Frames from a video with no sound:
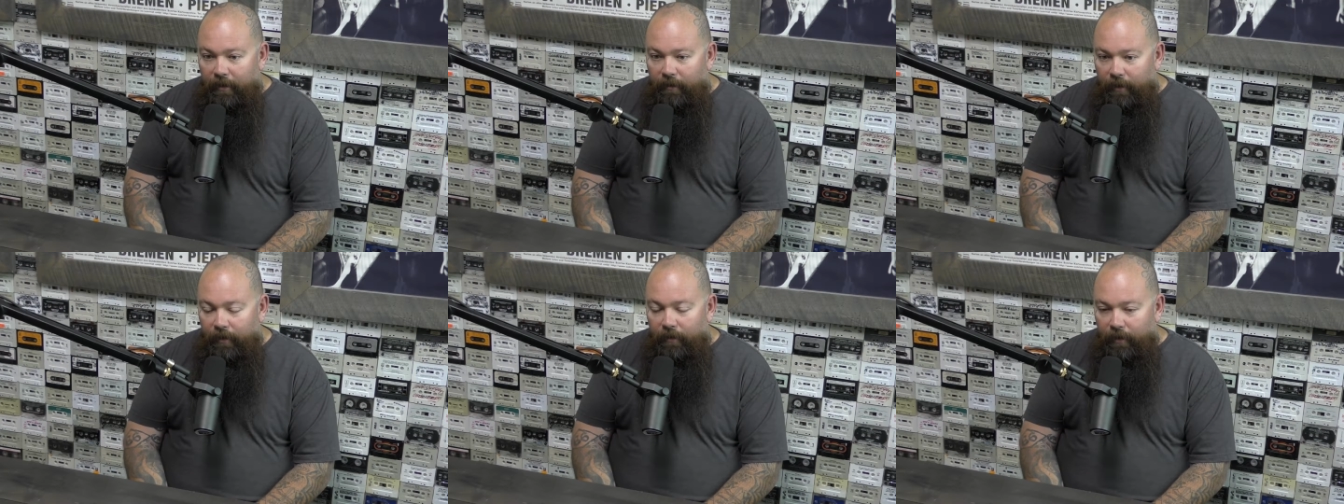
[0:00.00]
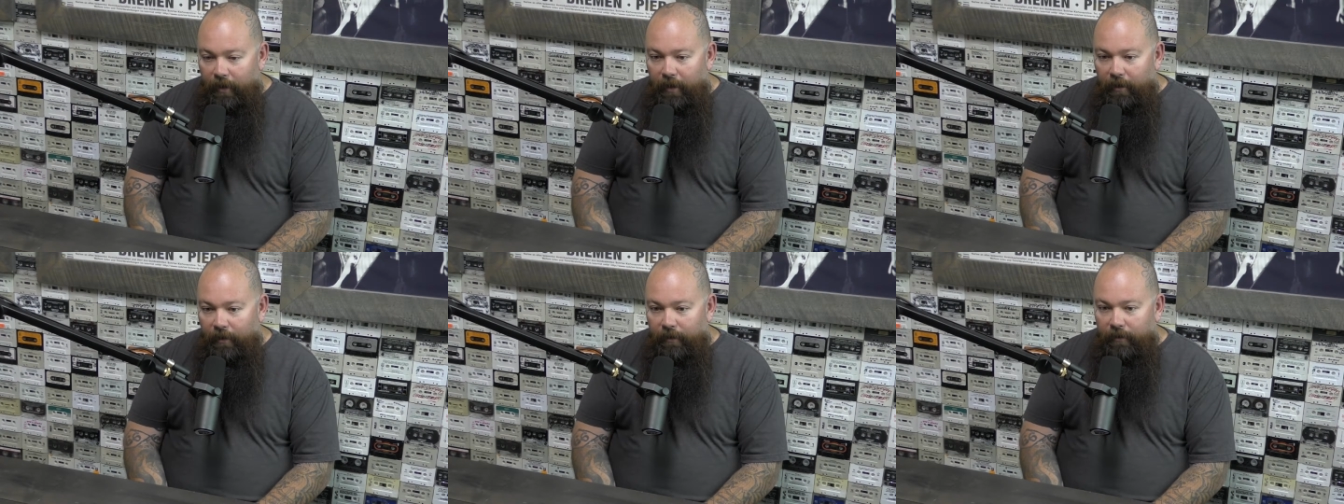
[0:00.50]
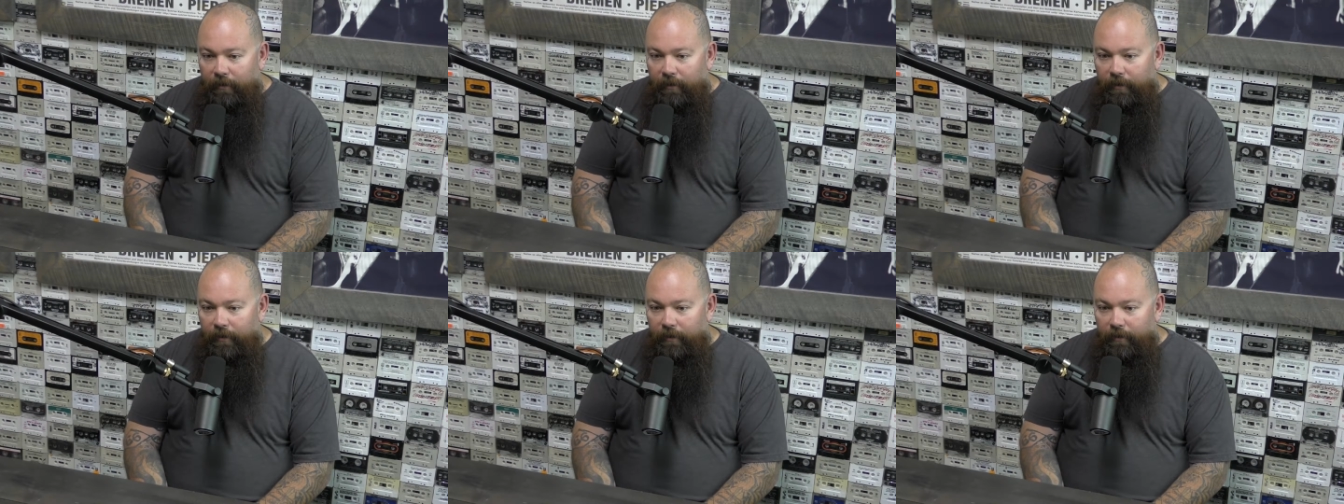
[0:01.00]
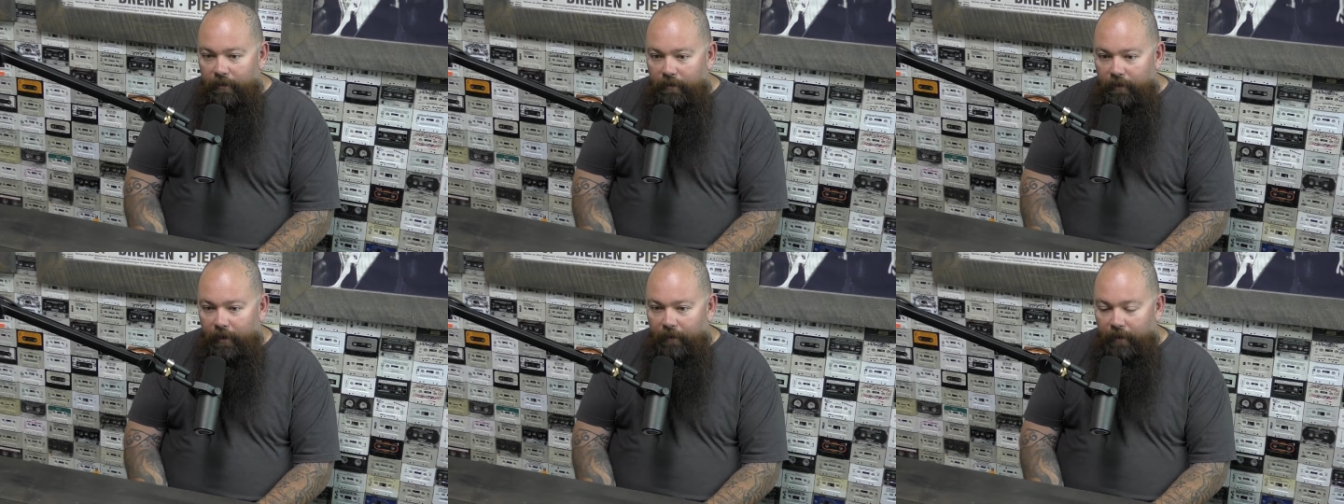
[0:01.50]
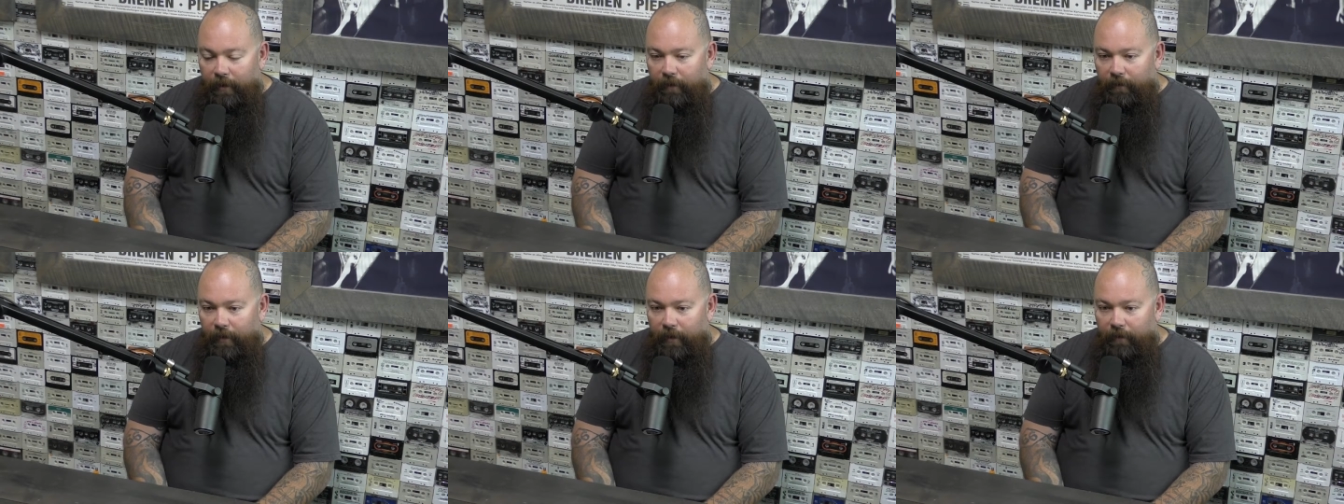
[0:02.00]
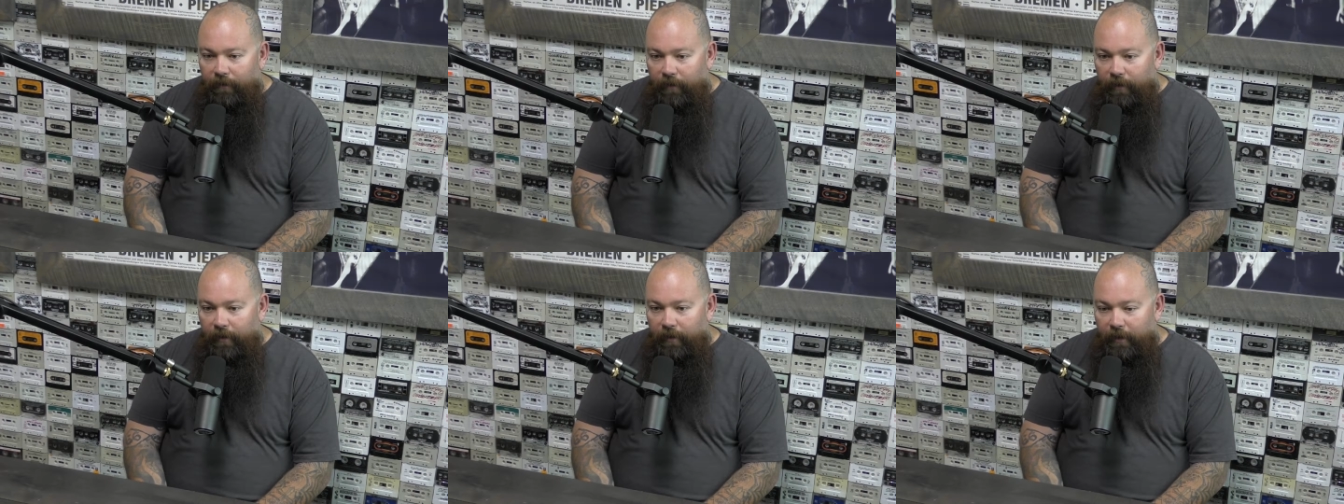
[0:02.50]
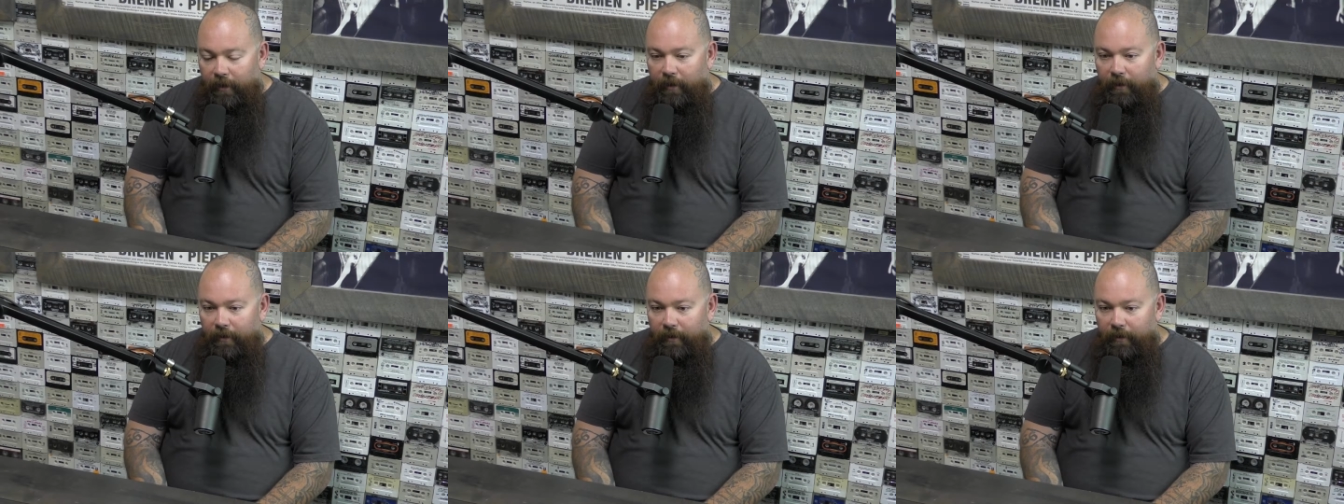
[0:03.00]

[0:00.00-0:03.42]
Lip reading: We do that also. So whatever's convenient for the seller.